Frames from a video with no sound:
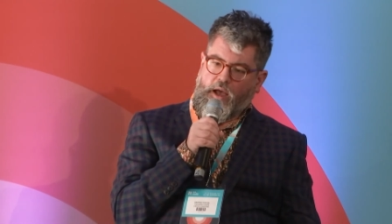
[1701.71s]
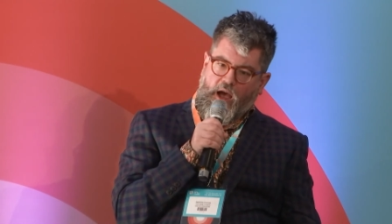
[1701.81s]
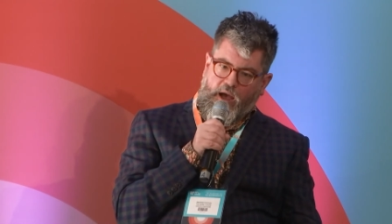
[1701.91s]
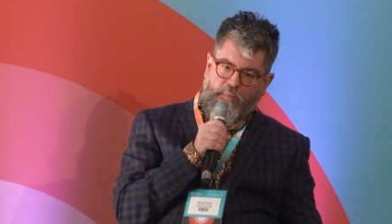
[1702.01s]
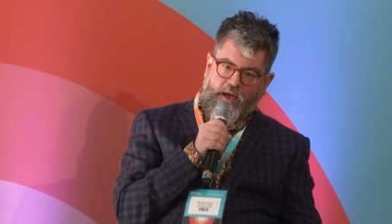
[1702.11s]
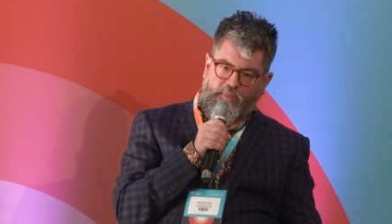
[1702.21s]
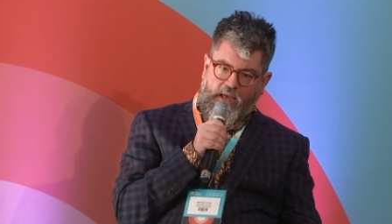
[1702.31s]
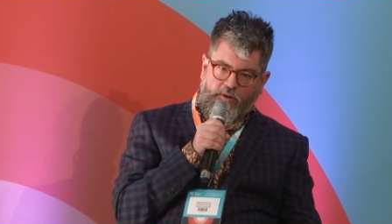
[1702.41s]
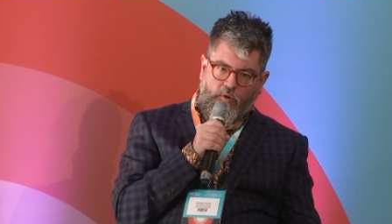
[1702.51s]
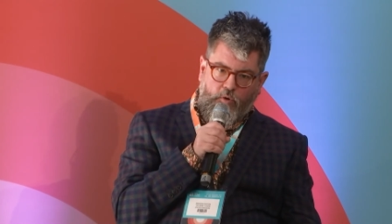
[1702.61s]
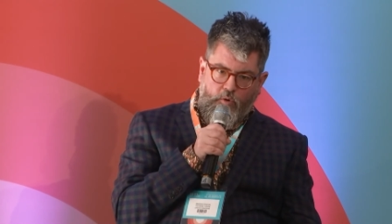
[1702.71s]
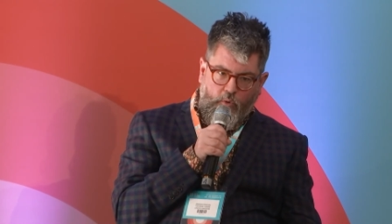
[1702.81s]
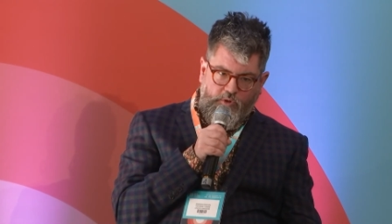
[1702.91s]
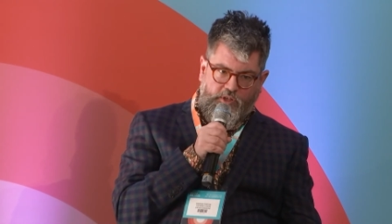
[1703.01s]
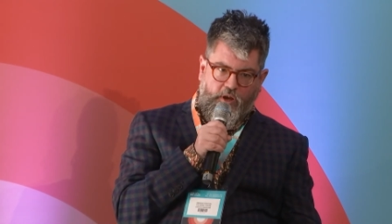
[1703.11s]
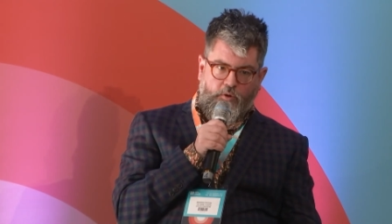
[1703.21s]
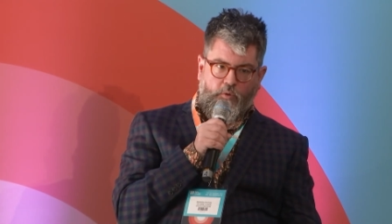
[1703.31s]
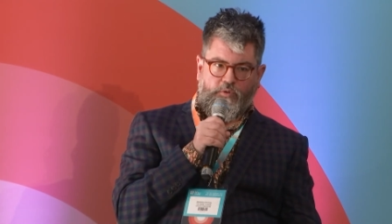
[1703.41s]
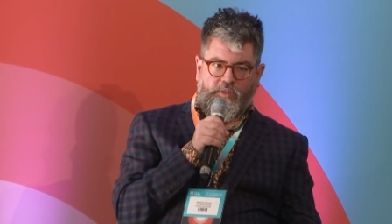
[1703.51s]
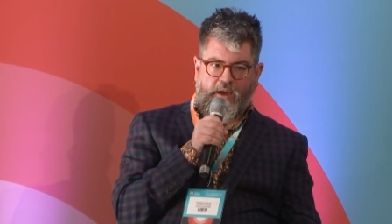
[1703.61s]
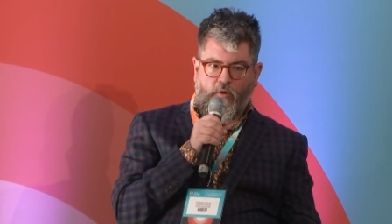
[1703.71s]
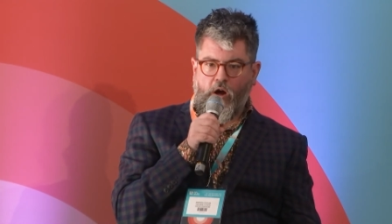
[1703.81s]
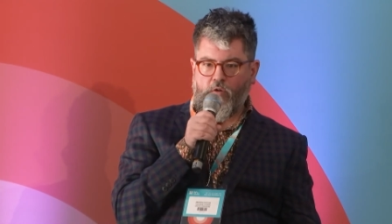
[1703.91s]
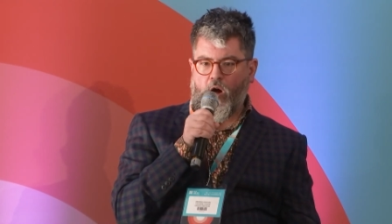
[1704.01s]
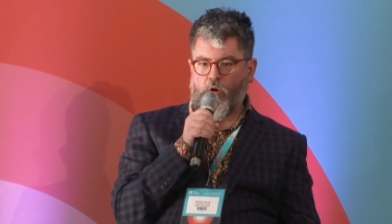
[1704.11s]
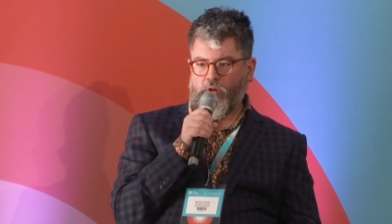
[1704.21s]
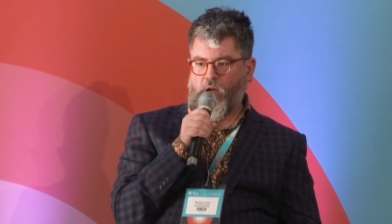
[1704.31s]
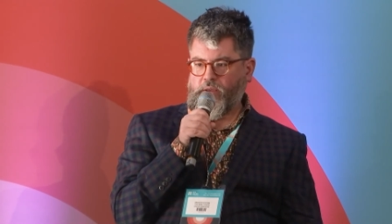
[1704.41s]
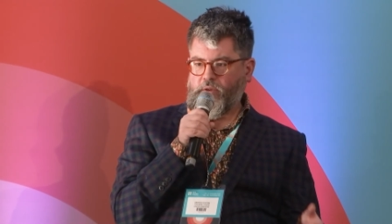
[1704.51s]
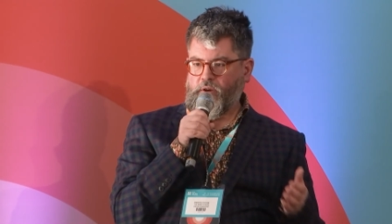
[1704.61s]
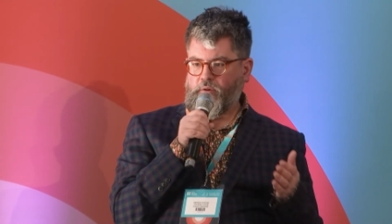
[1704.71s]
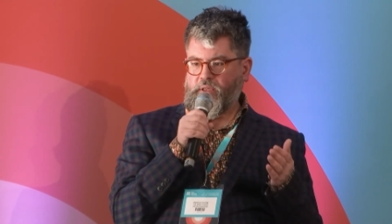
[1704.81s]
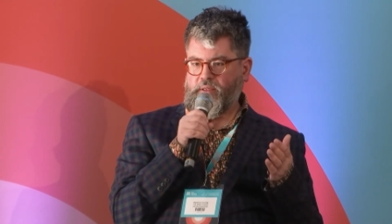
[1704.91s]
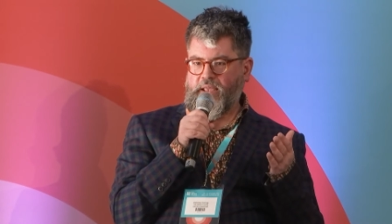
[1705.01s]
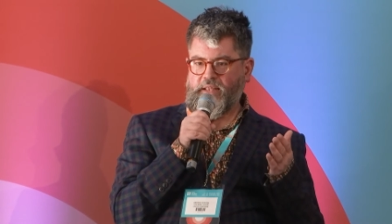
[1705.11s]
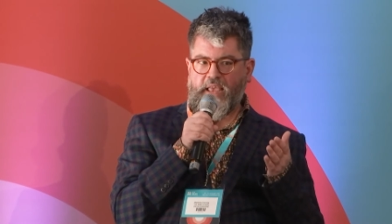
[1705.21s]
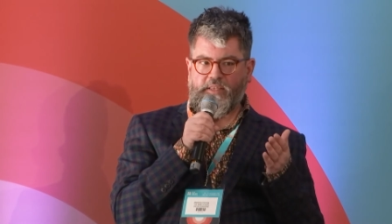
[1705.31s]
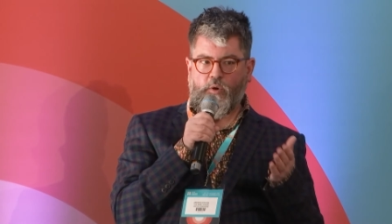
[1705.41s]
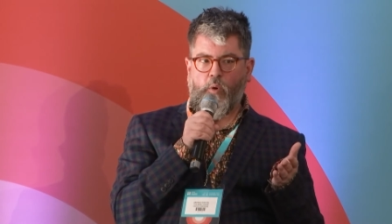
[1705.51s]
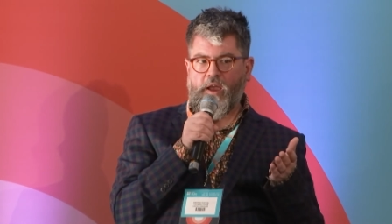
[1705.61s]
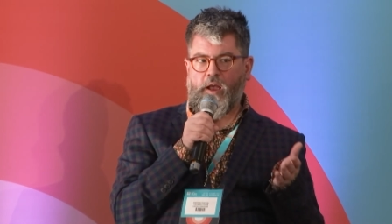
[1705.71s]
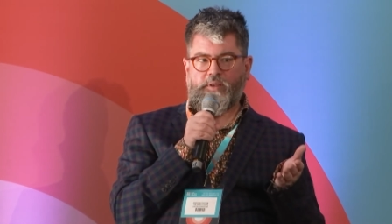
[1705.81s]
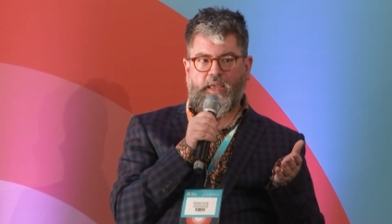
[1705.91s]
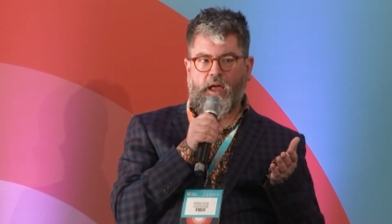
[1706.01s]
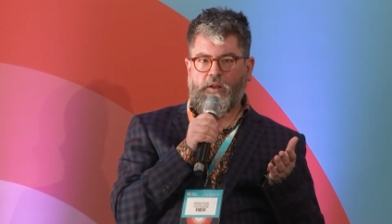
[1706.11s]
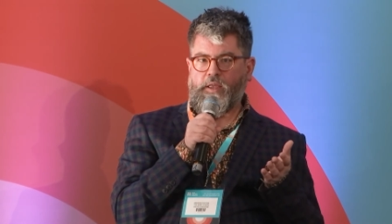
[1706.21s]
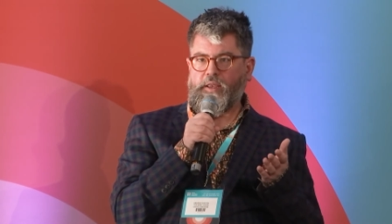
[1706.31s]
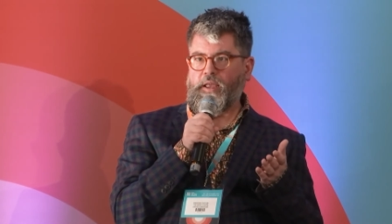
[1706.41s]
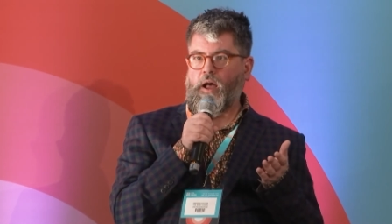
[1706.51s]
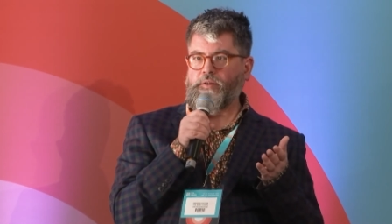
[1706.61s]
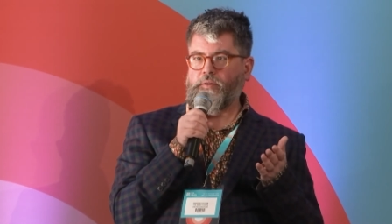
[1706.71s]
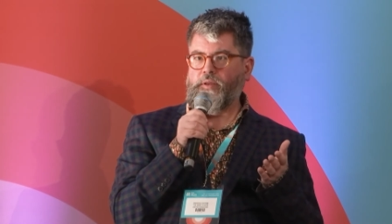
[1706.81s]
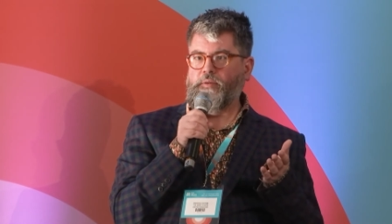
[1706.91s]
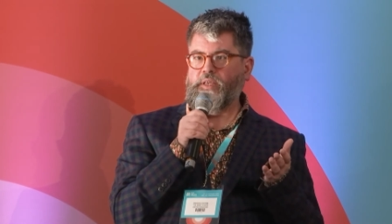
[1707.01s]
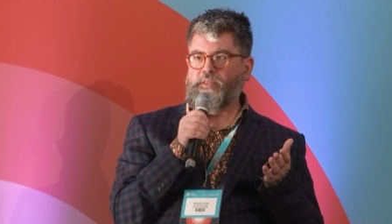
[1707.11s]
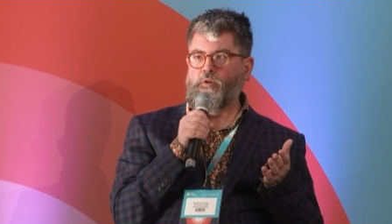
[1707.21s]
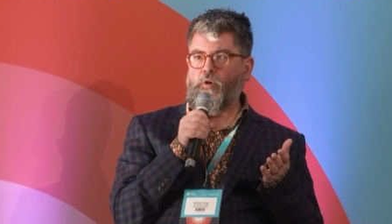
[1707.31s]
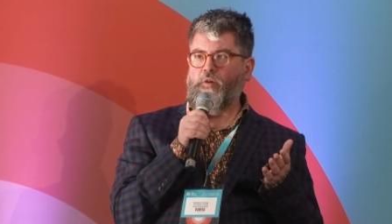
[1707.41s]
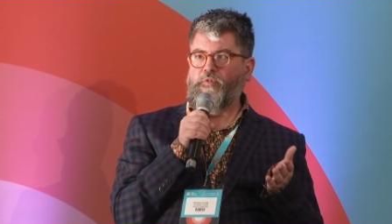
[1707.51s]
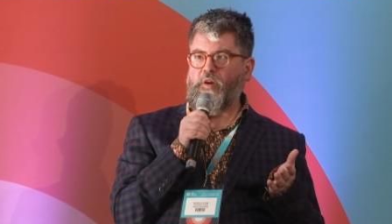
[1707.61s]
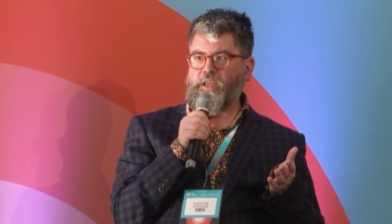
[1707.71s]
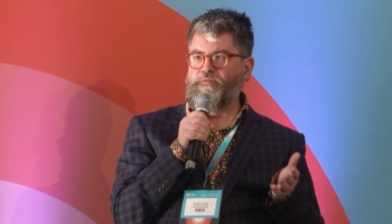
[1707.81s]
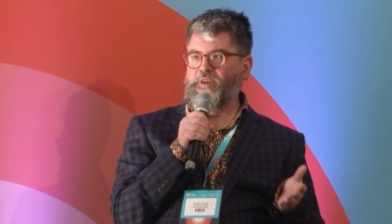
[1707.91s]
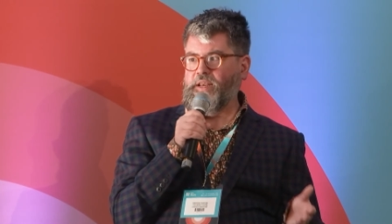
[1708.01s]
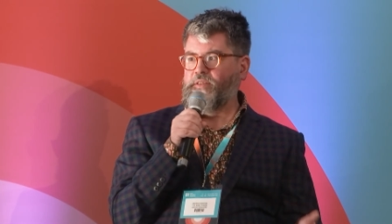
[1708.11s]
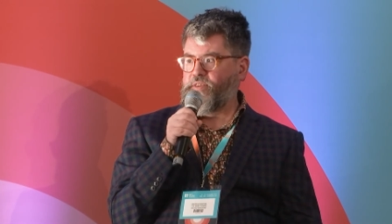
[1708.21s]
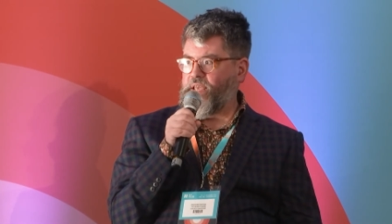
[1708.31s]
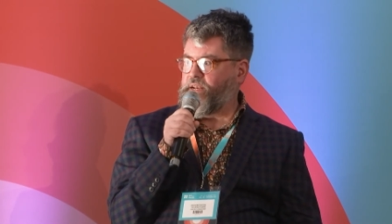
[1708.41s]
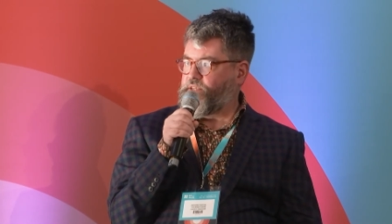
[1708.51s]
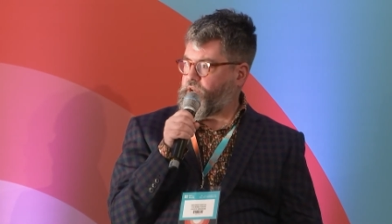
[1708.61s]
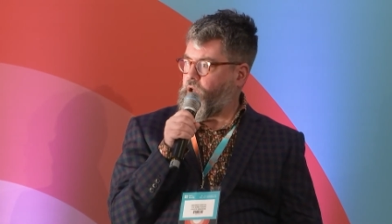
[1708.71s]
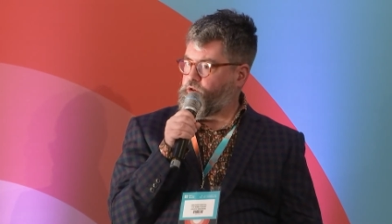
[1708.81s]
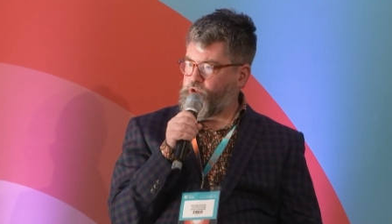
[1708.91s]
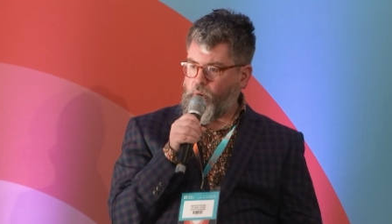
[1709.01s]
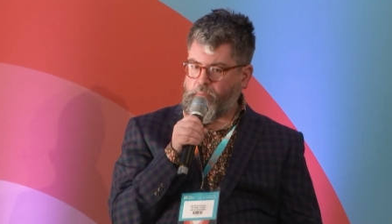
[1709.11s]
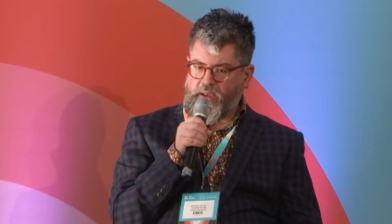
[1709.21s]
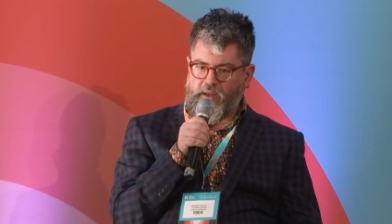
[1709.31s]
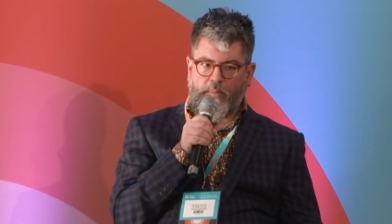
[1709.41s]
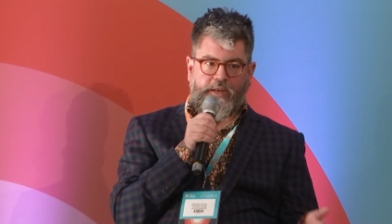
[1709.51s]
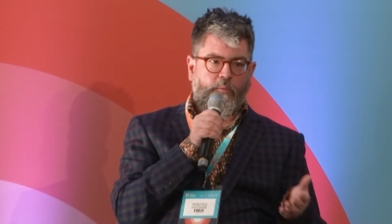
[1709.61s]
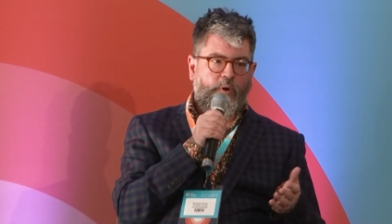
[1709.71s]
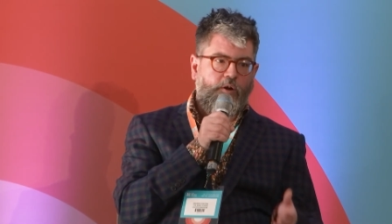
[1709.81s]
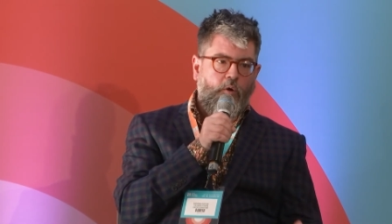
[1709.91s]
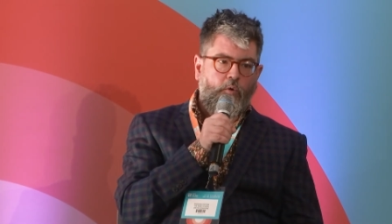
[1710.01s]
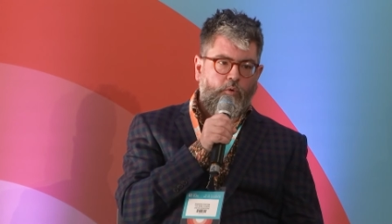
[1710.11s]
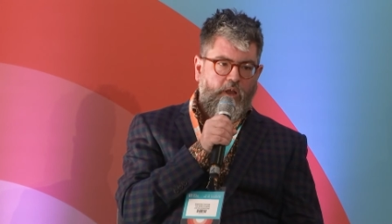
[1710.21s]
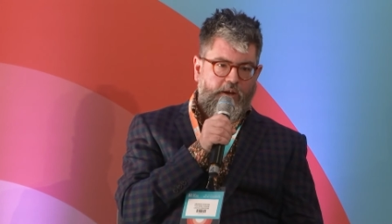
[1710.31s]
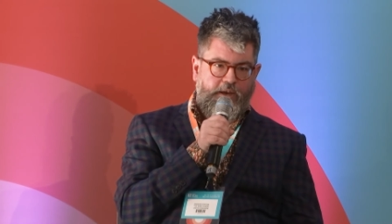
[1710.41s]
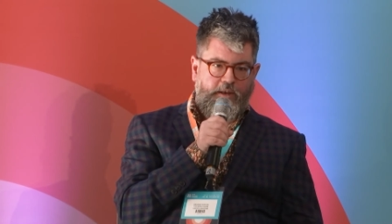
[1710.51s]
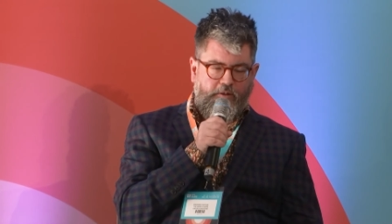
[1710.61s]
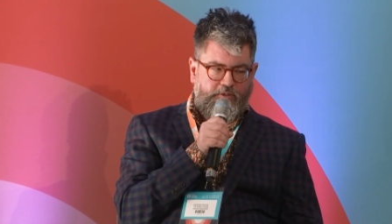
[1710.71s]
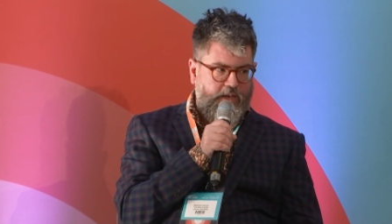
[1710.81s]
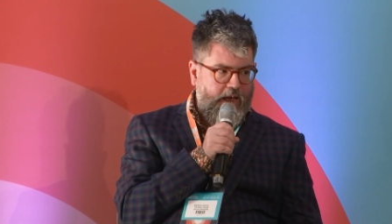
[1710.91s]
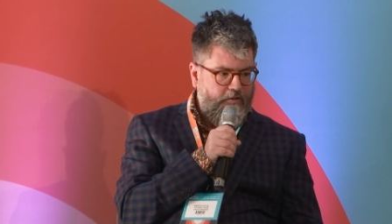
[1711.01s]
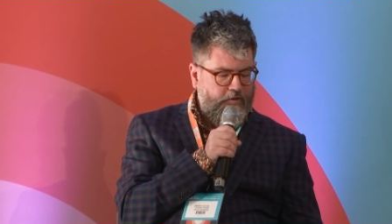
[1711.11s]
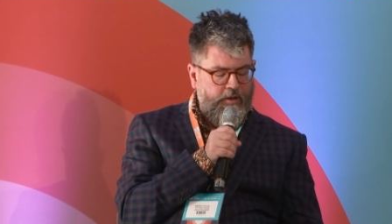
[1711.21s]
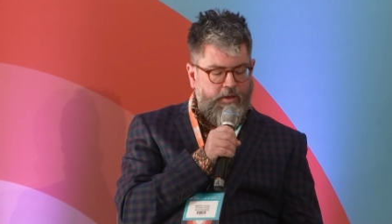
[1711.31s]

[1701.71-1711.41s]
Um, and then also there are on uh, you know it, it's quite un, un, it's not a very convenient thing to go shopping. I mean, we're not all lucky enough to have